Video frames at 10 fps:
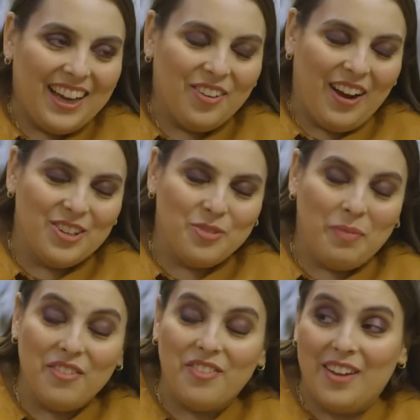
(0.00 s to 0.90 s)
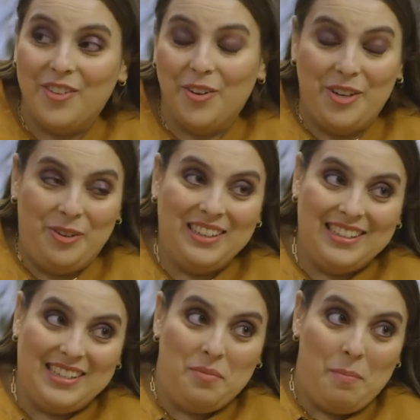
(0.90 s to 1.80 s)
5-year
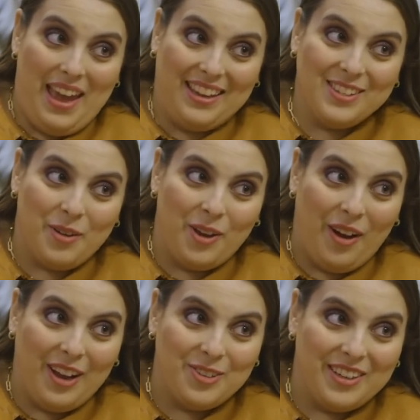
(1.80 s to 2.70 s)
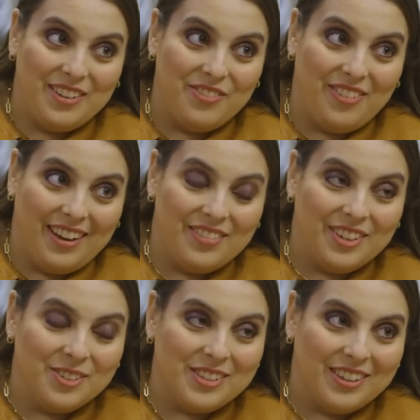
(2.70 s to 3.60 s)
reunion's in May, so I graduated 5
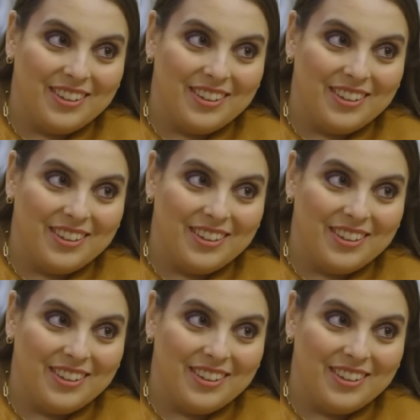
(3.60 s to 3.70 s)
years ago.